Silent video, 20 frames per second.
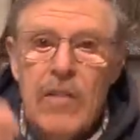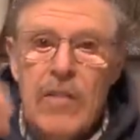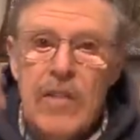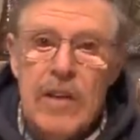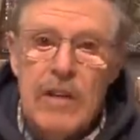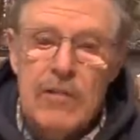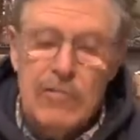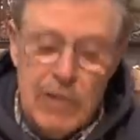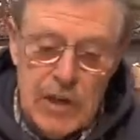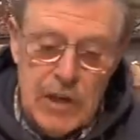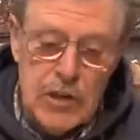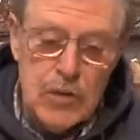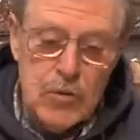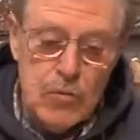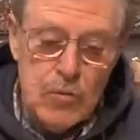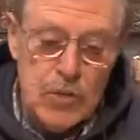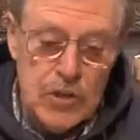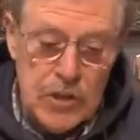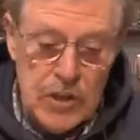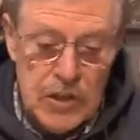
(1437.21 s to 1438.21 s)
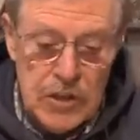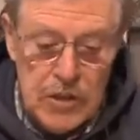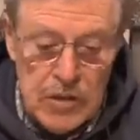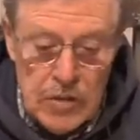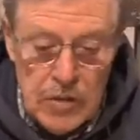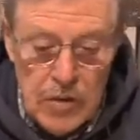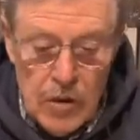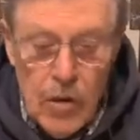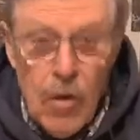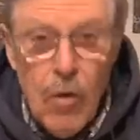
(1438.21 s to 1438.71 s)
The traditional
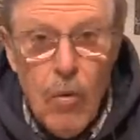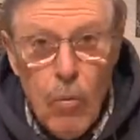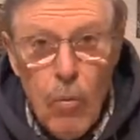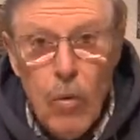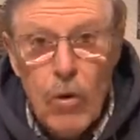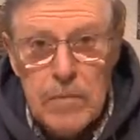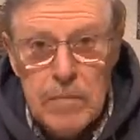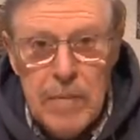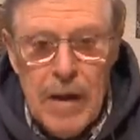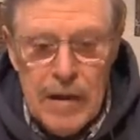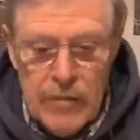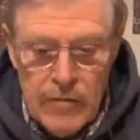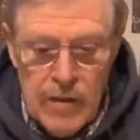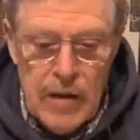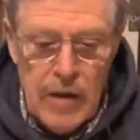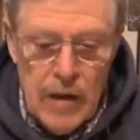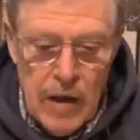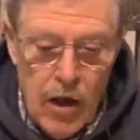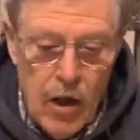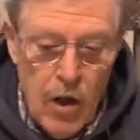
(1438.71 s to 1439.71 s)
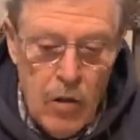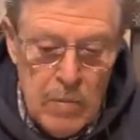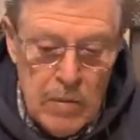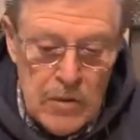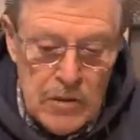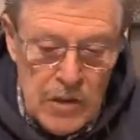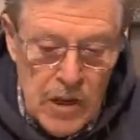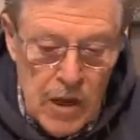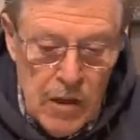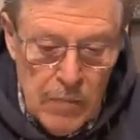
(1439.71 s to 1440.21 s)
season was back then
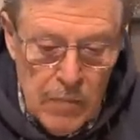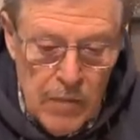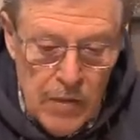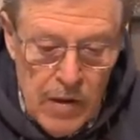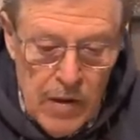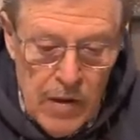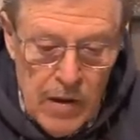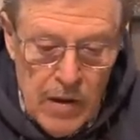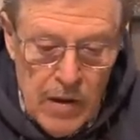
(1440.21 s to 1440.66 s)
opens up.